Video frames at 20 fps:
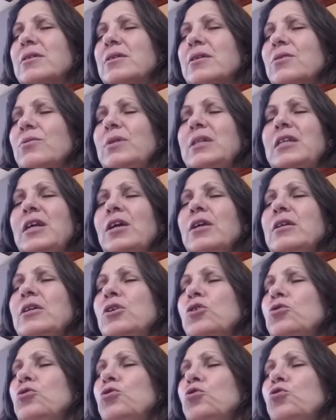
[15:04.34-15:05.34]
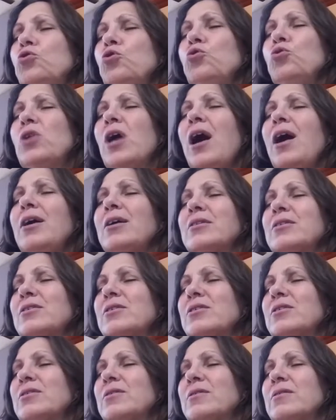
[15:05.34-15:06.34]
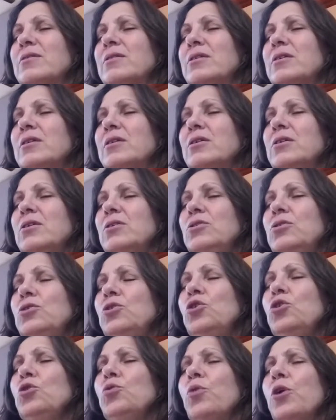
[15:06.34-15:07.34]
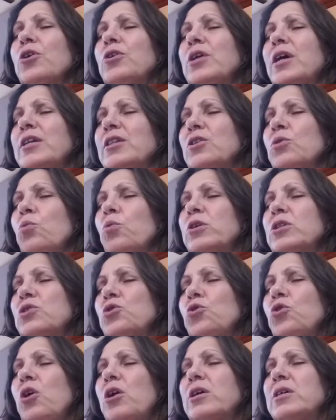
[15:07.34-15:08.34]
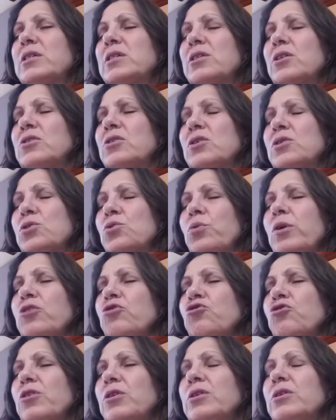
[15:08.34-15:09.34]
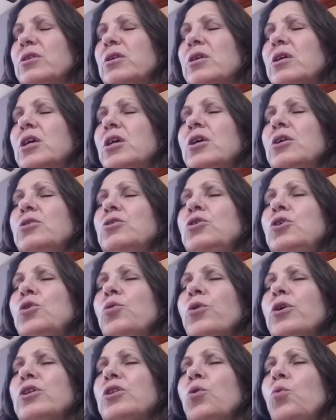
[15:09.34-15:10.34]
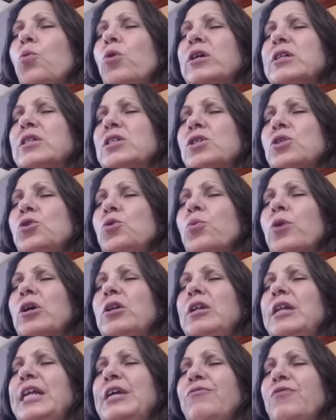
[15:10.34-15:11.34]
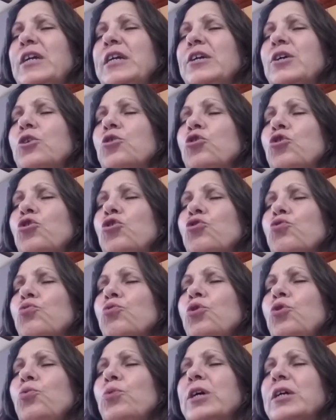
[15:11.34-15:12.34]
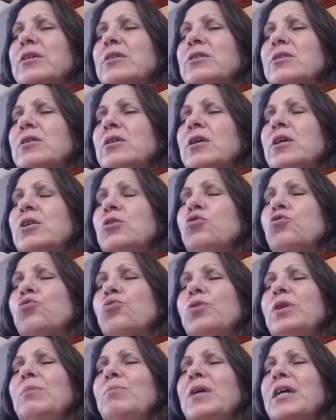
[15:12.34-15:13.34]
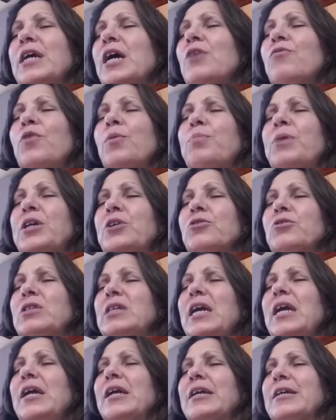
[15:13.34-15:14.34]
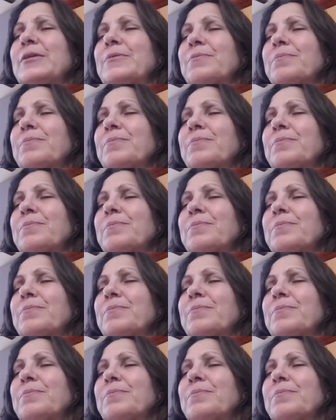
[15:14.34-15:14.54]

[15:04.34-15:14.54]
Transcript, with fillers: We tell you, you do not. You are not the ones who cause the destruction. You are the ones who are living through it, dreaming of a better day.